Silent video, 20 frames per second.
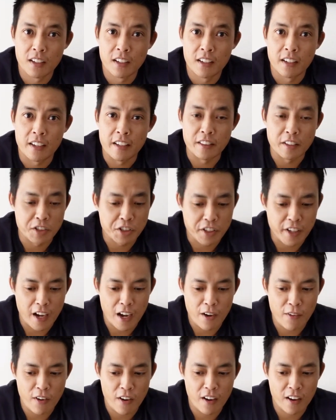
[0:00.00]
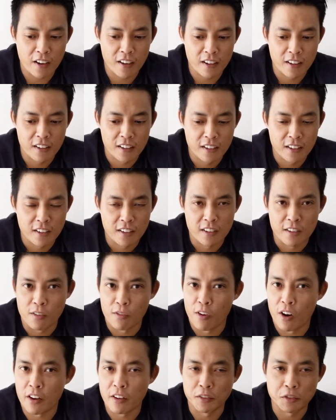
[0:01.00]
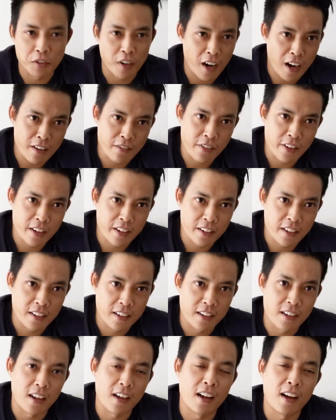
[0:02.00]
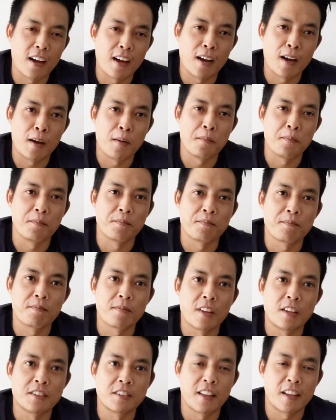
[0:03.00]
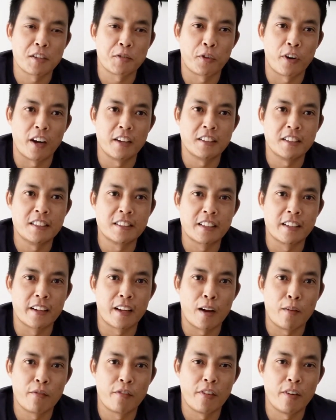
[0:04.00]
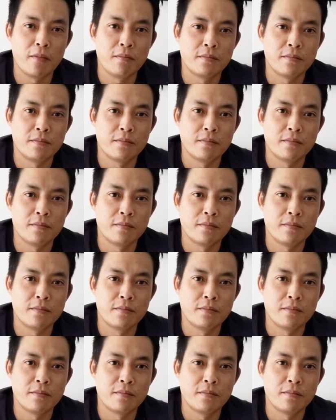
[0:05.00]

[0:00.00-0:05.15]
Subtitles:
In the shower, while you're driving. So that's where ideas can come from.